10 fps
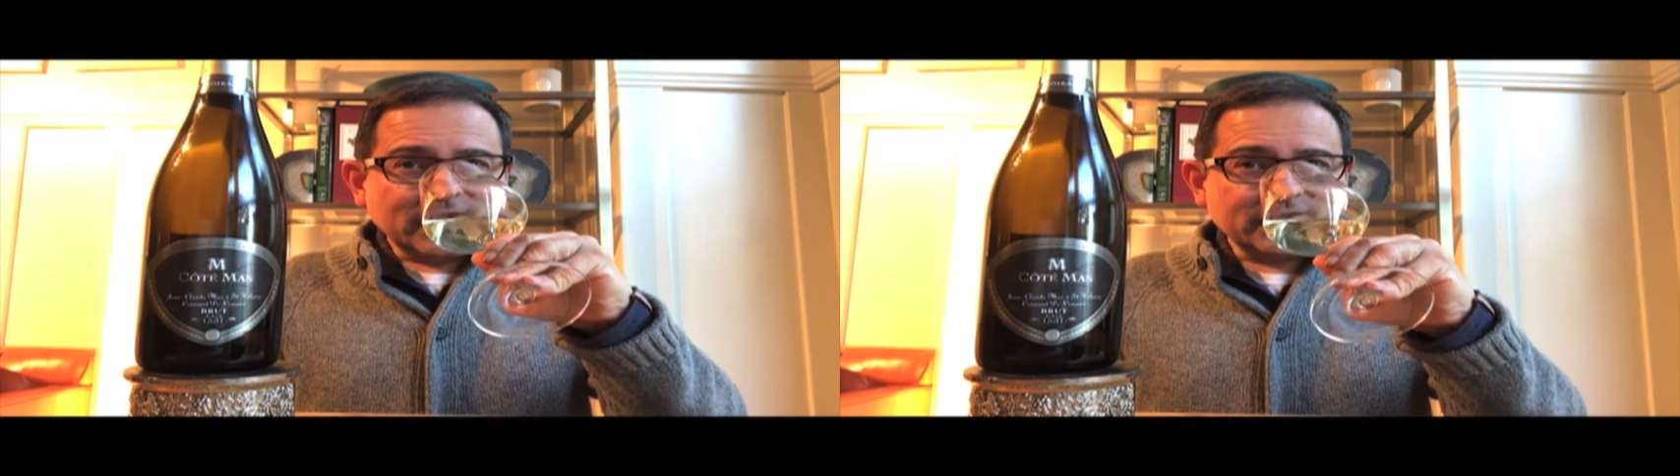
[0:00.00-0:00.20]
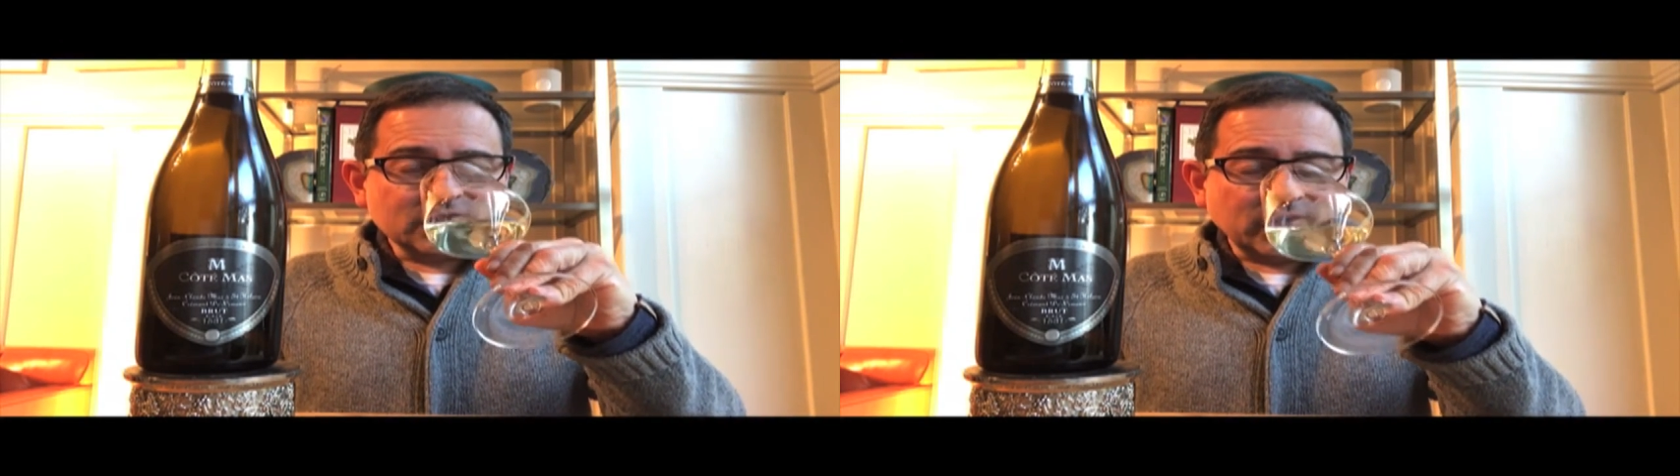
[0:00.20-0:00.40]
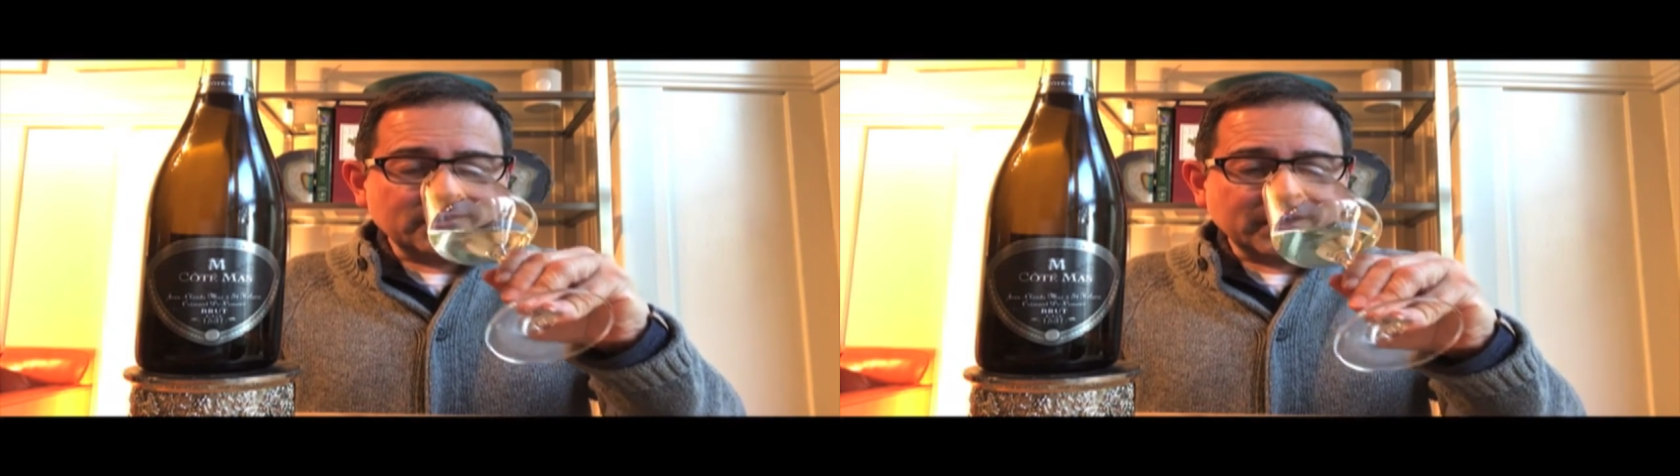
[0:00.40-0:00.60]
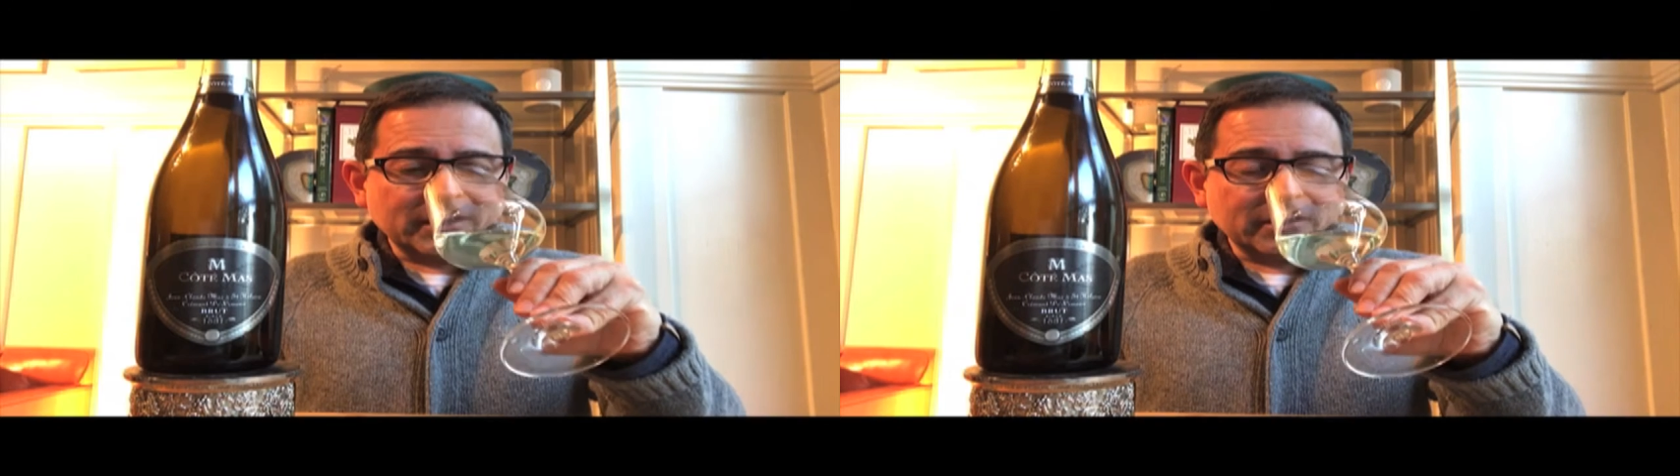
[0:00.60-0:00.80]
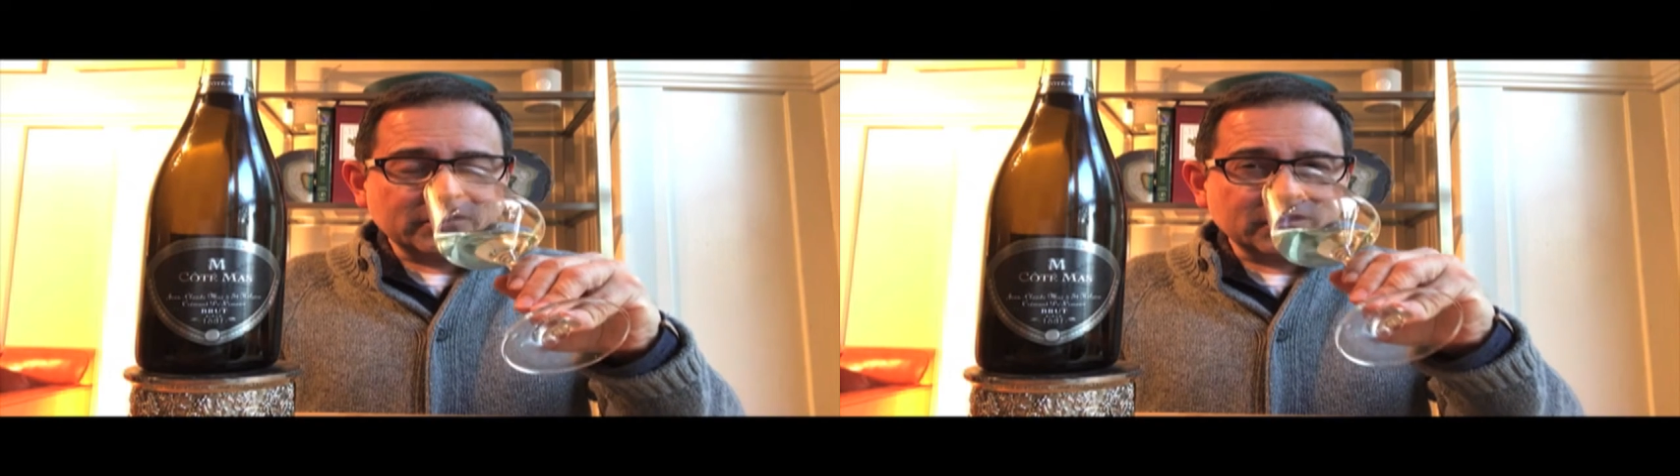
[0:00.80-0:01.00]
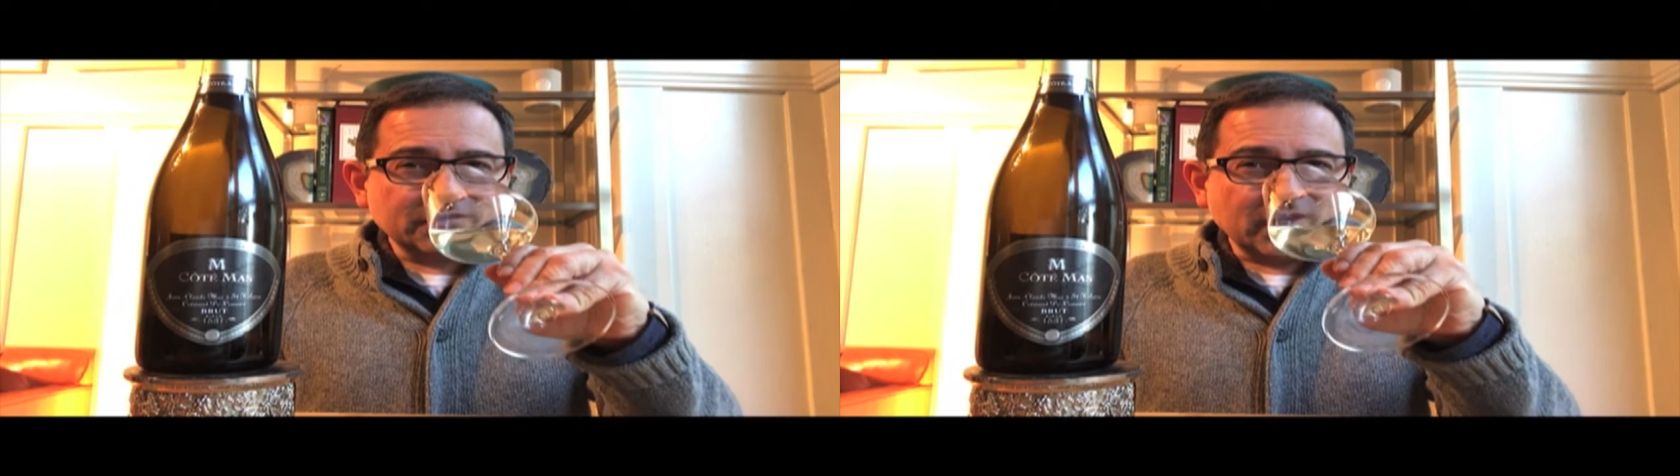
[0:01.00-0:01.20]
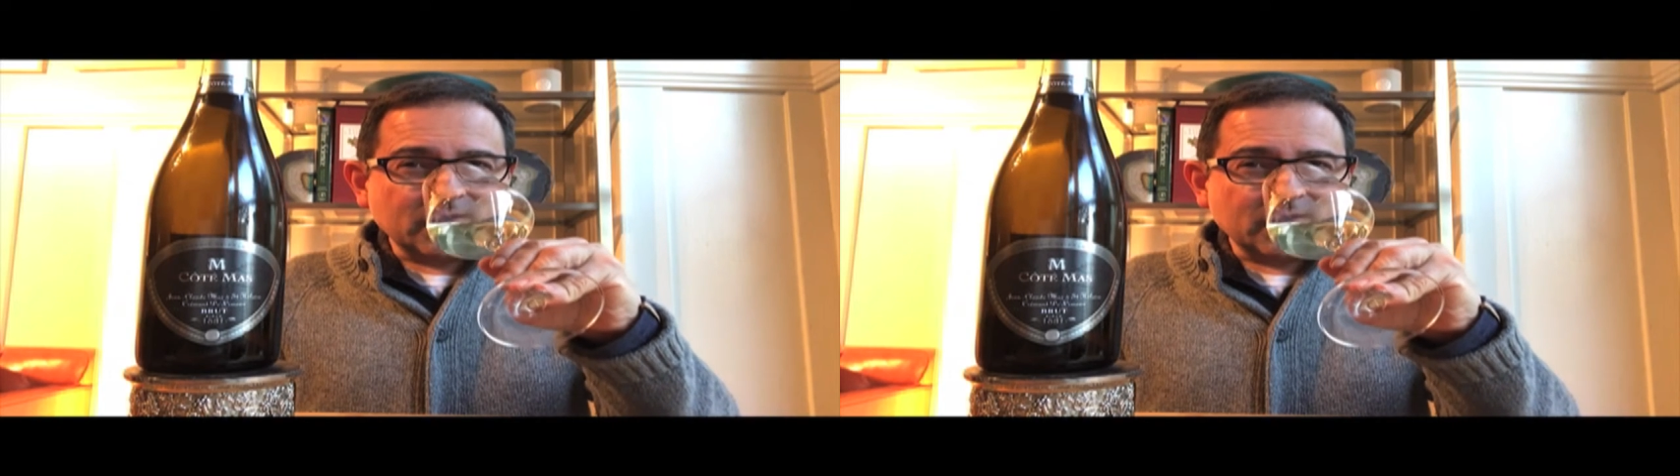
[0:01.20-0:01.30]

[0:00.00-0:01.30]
On this one, I'm getting notes of